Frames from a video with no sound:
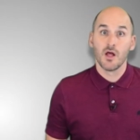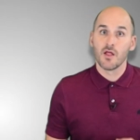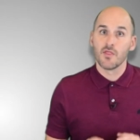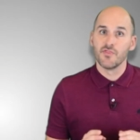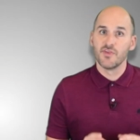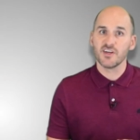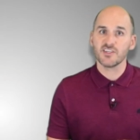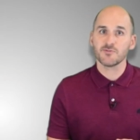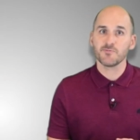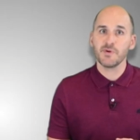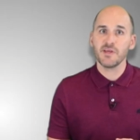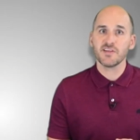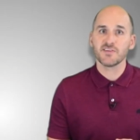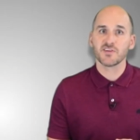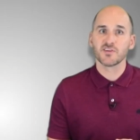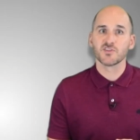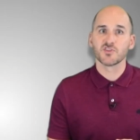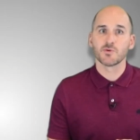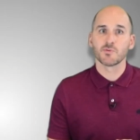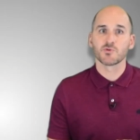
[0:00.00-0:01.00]
This means
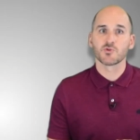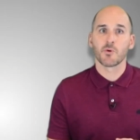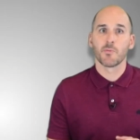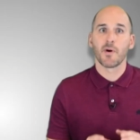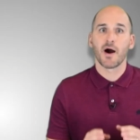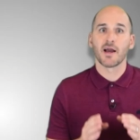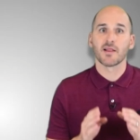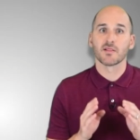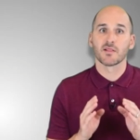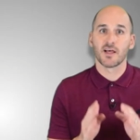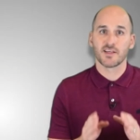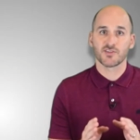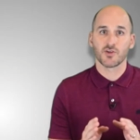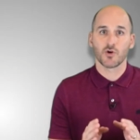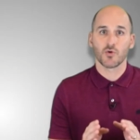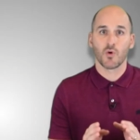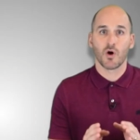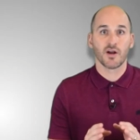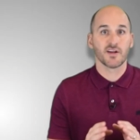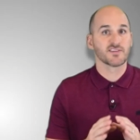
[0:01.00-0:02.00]
consumers will buy lesser
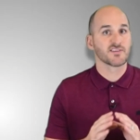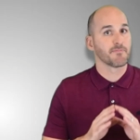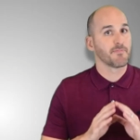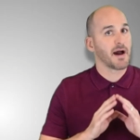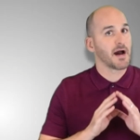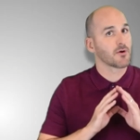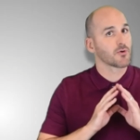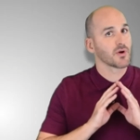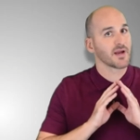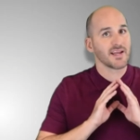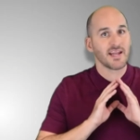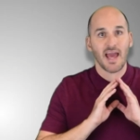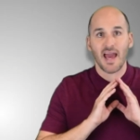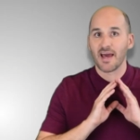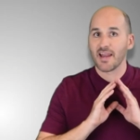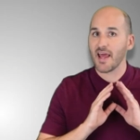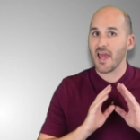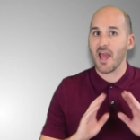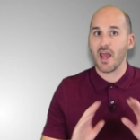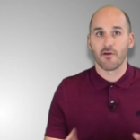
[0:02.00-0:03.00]
quantities of Powerade
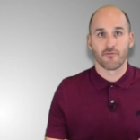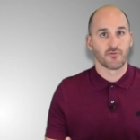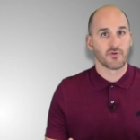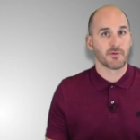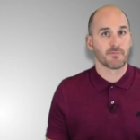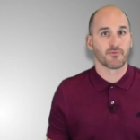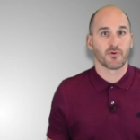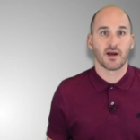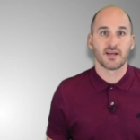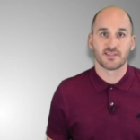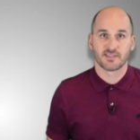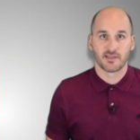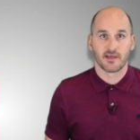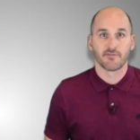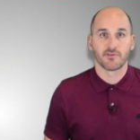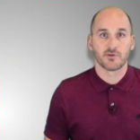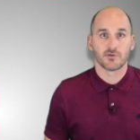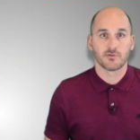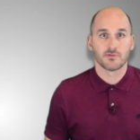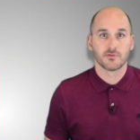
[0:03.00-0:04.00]
at every price
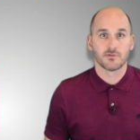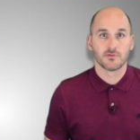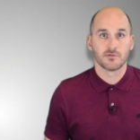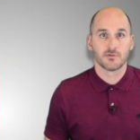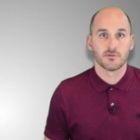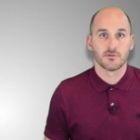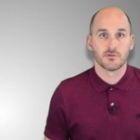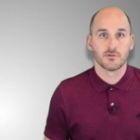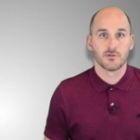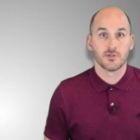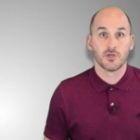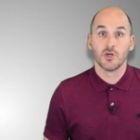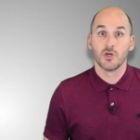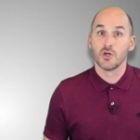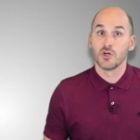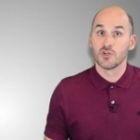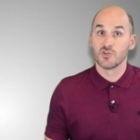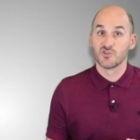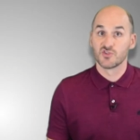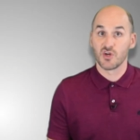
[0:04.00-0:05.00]
level.
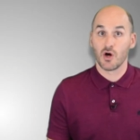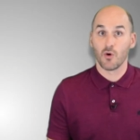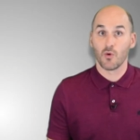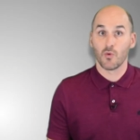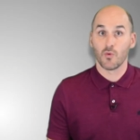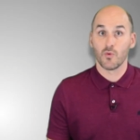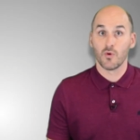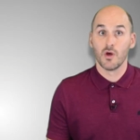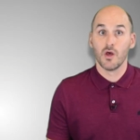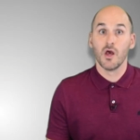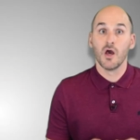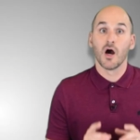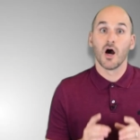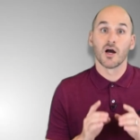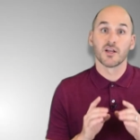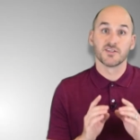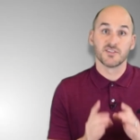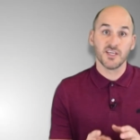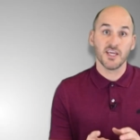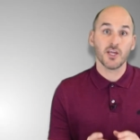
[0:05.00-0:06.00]
So, a
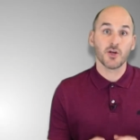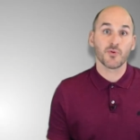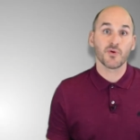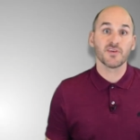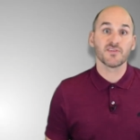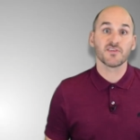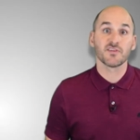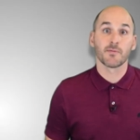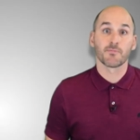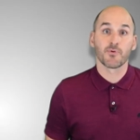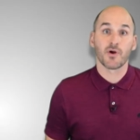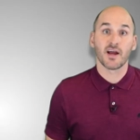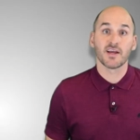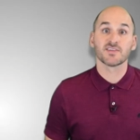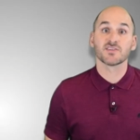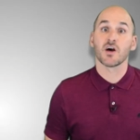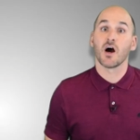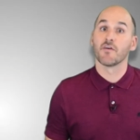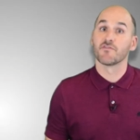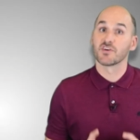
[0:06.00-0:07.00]
decrease in the price
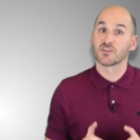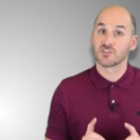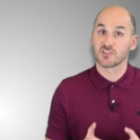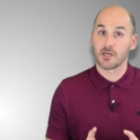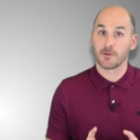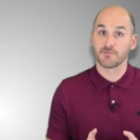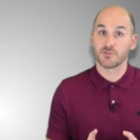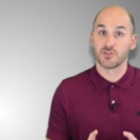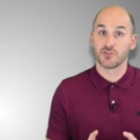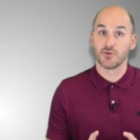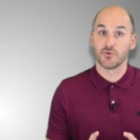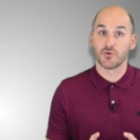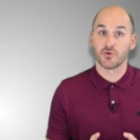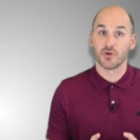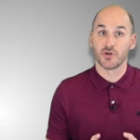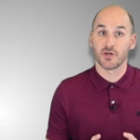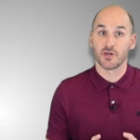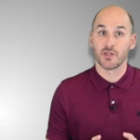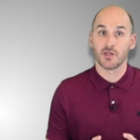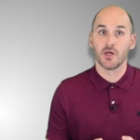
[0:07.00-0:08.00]
of a substitute
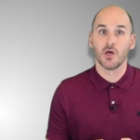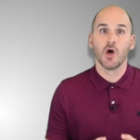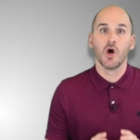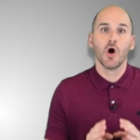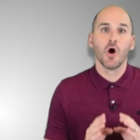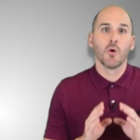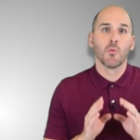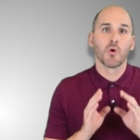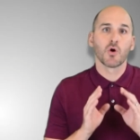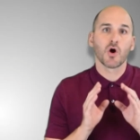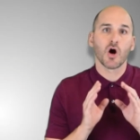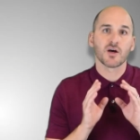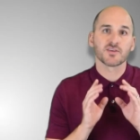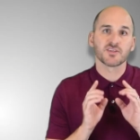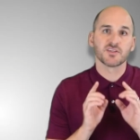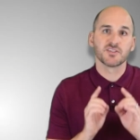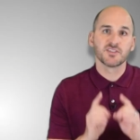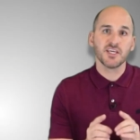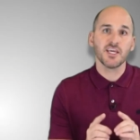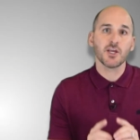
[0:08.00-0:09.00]
good will cause a
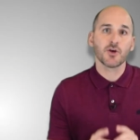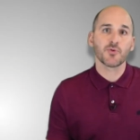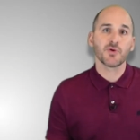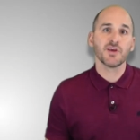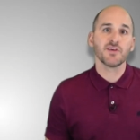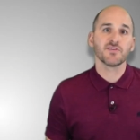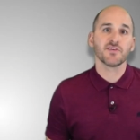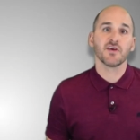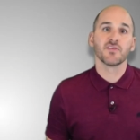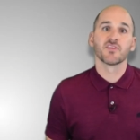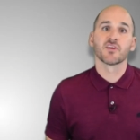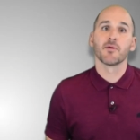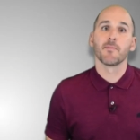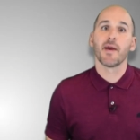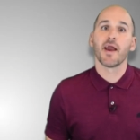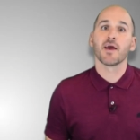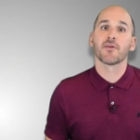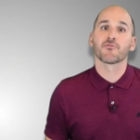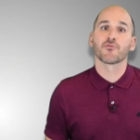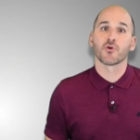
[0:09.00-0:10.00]
decrease in the
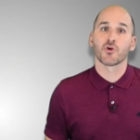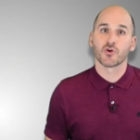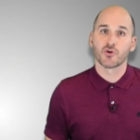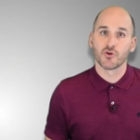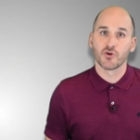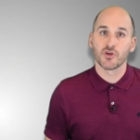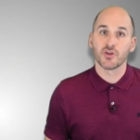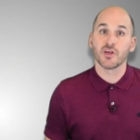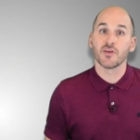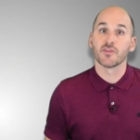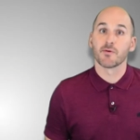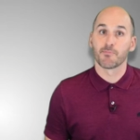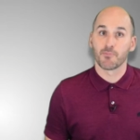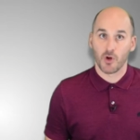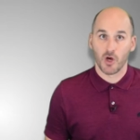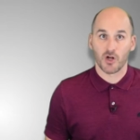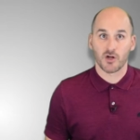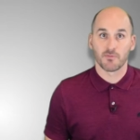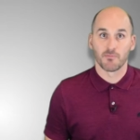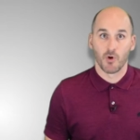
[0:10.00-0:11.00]
demand for a good in the
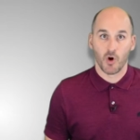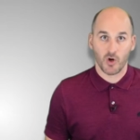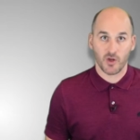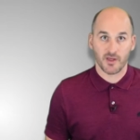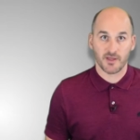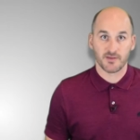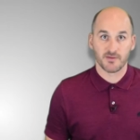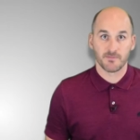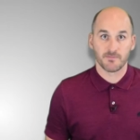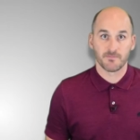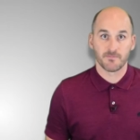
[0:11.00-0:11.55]
product market.